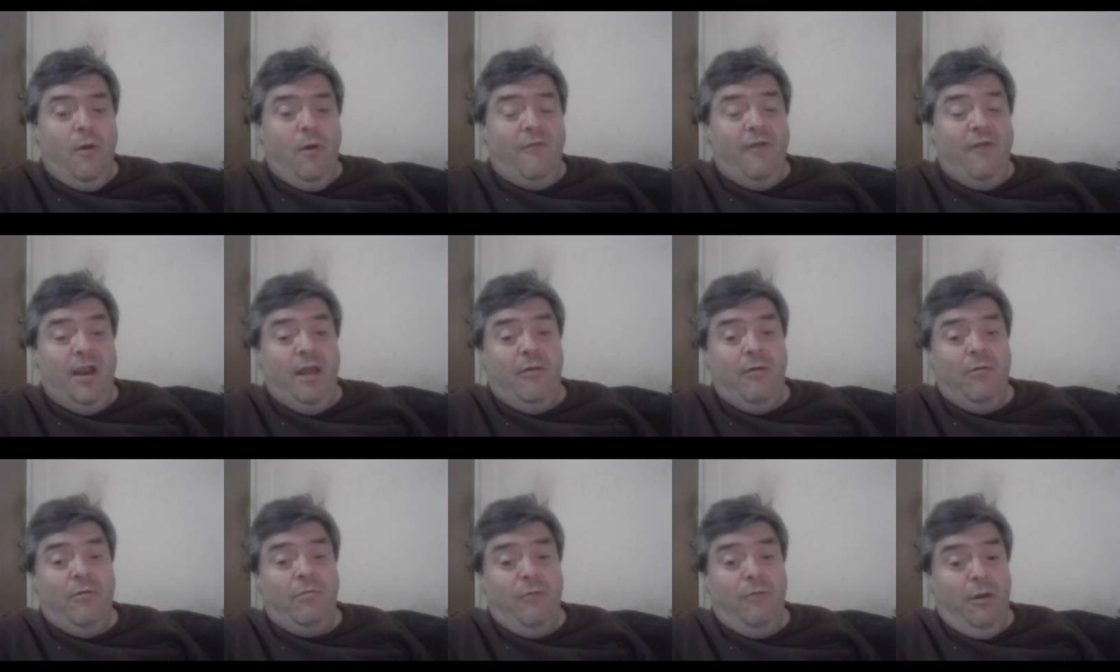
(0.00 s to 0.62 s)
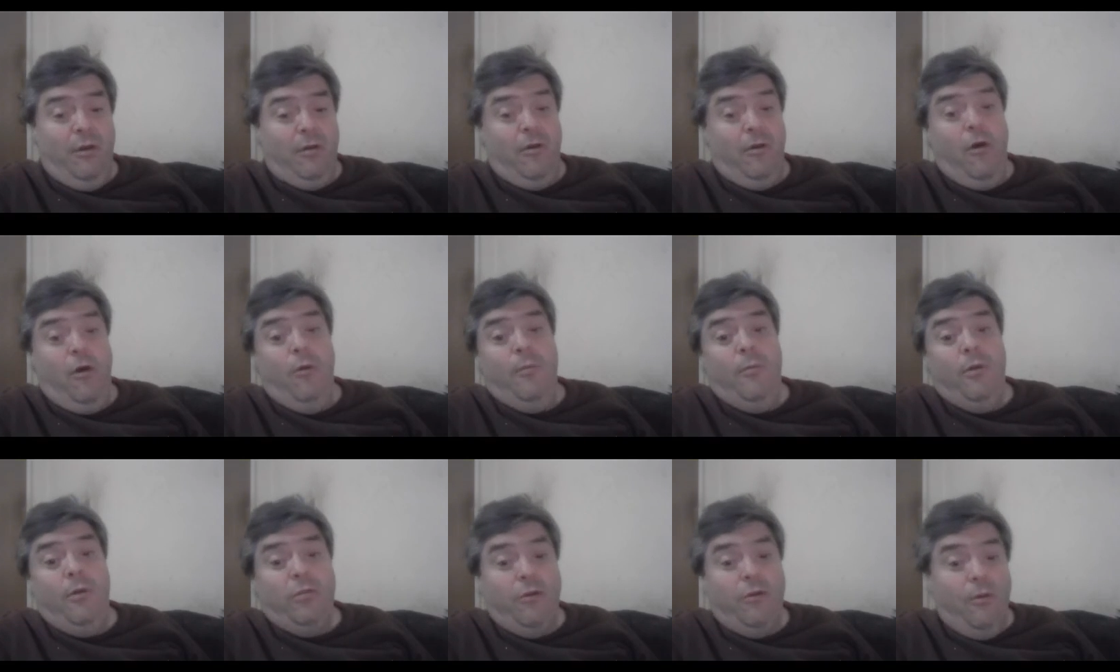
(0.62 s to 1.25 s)
And then I was
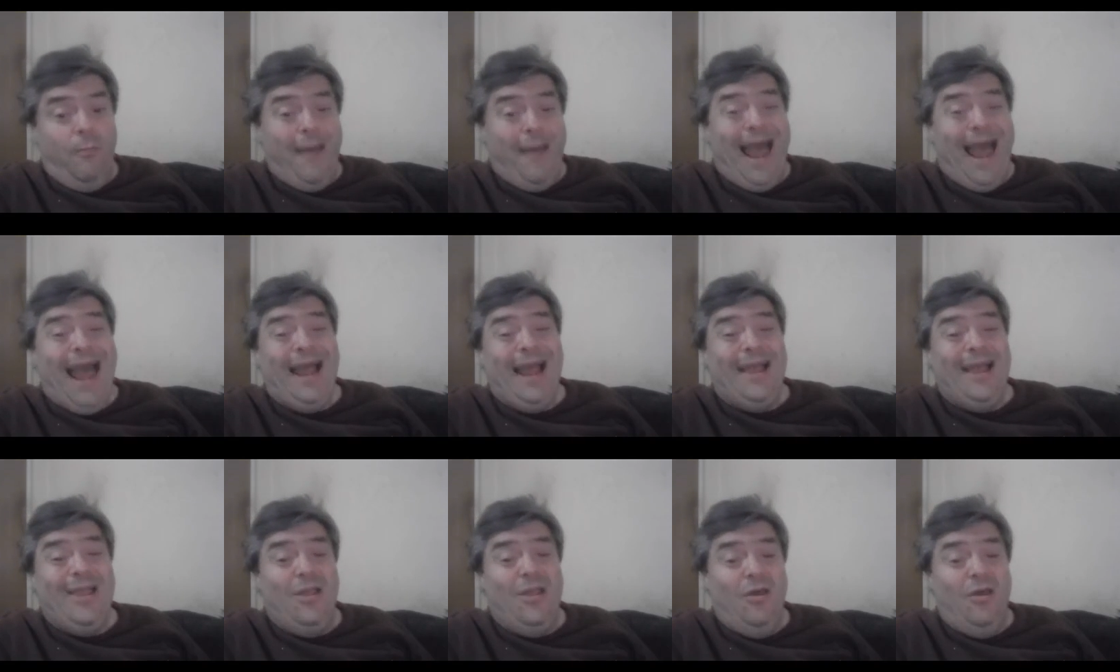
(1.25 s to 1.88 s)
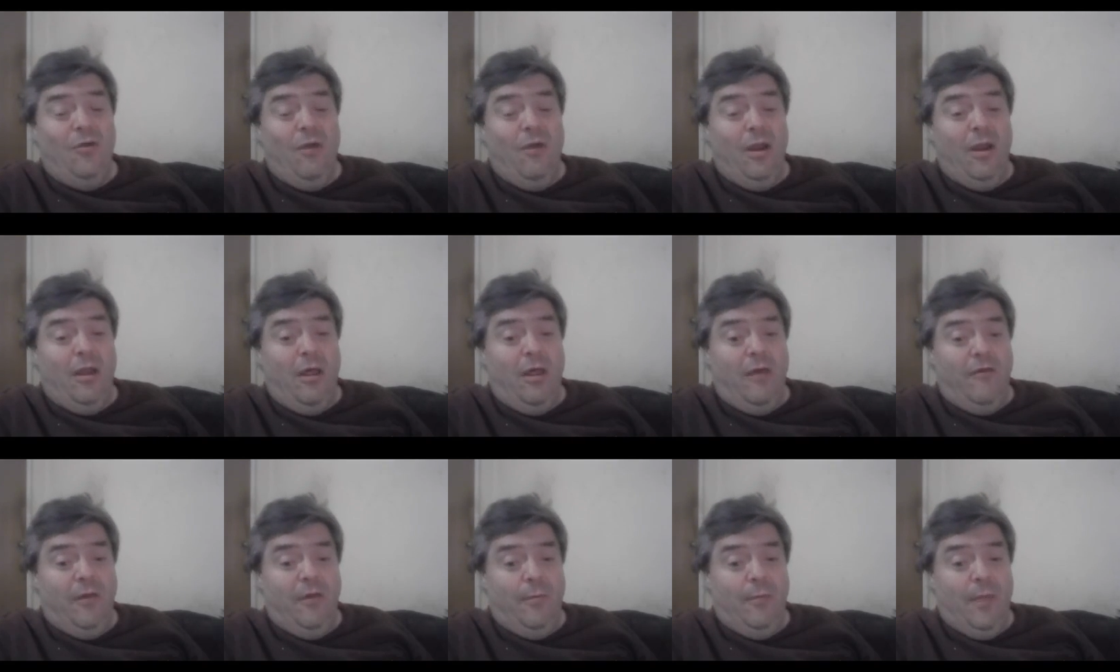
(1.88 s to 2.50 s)
go back to, and
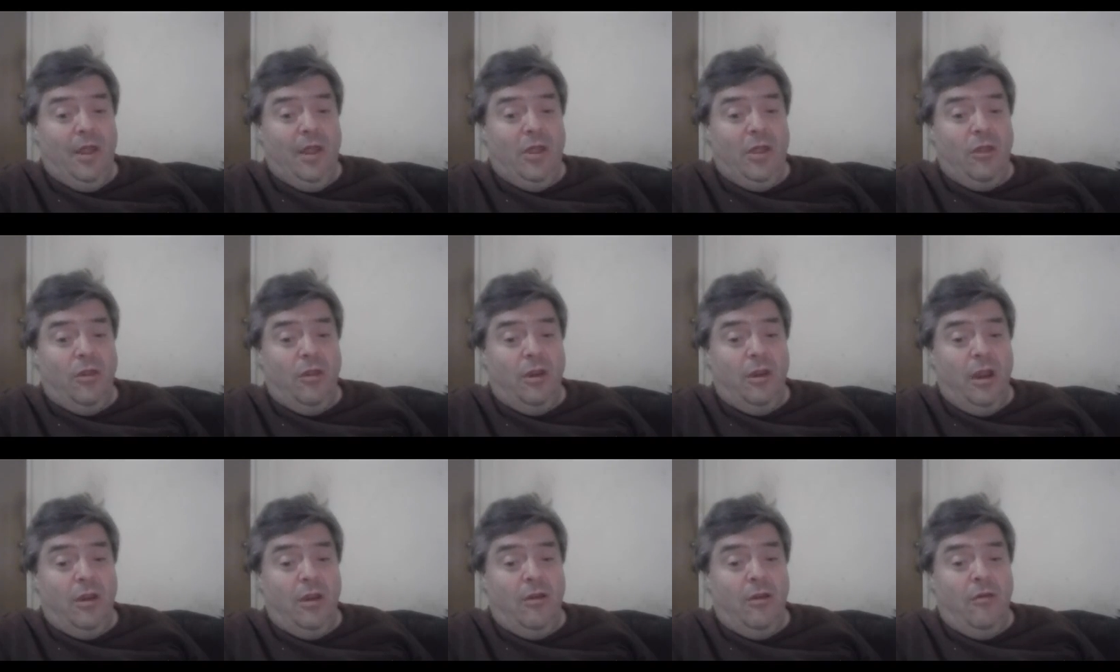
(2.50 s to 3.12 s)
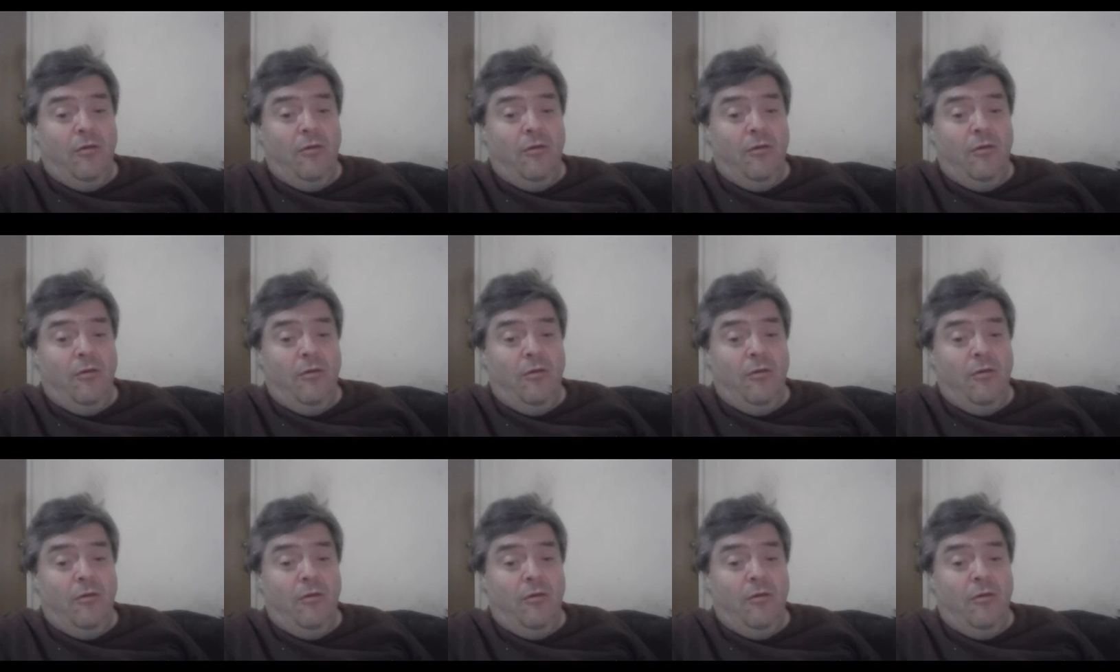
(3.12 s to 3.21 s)
I think I mentioned that